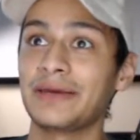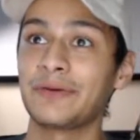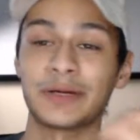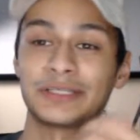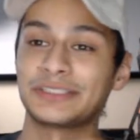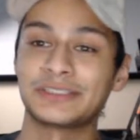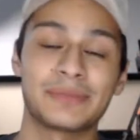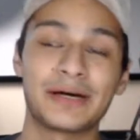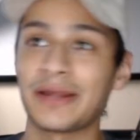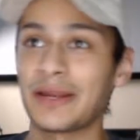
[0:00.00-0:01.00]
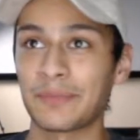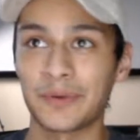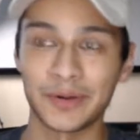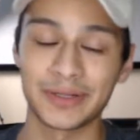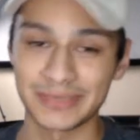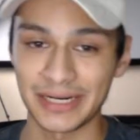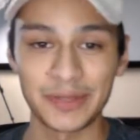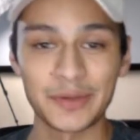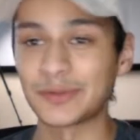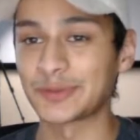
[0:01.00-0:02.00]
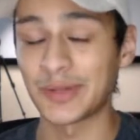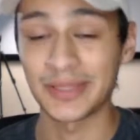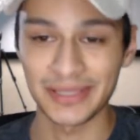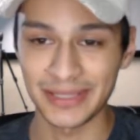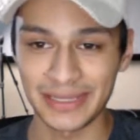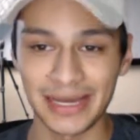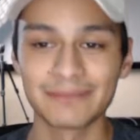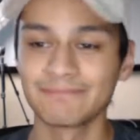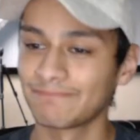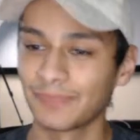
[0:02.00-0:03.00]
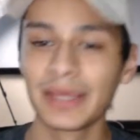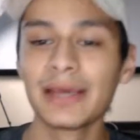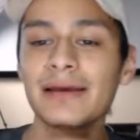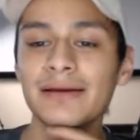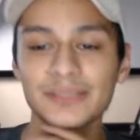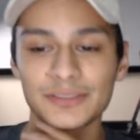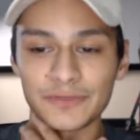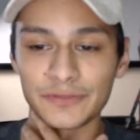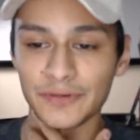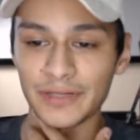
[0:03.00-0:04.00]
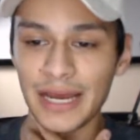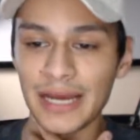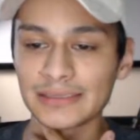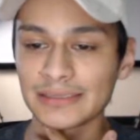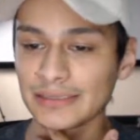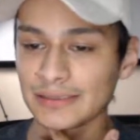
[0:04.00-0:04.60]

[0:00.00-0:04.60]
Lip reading: questions about any programs that I use or anything like that, just feel free to ask.